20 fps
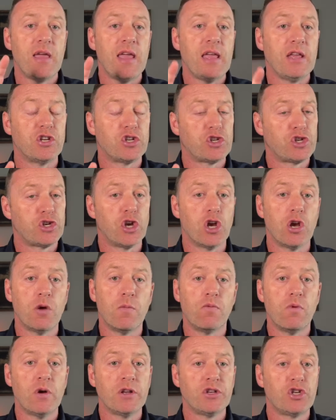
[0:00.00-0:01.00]
each
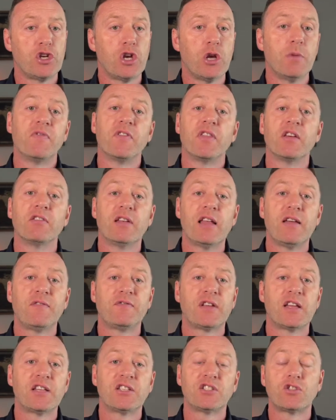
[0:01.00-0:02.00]
tube, one tube for the left
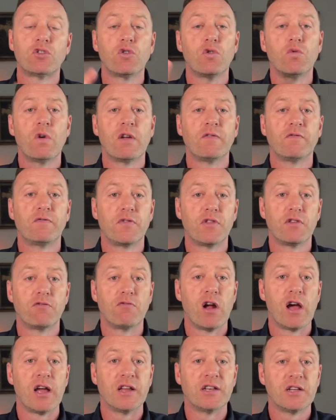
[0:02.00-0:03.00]
testicle, one for the
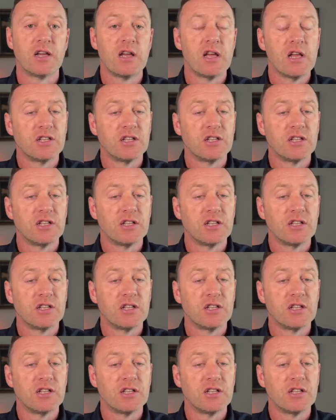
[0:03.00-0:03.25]
right.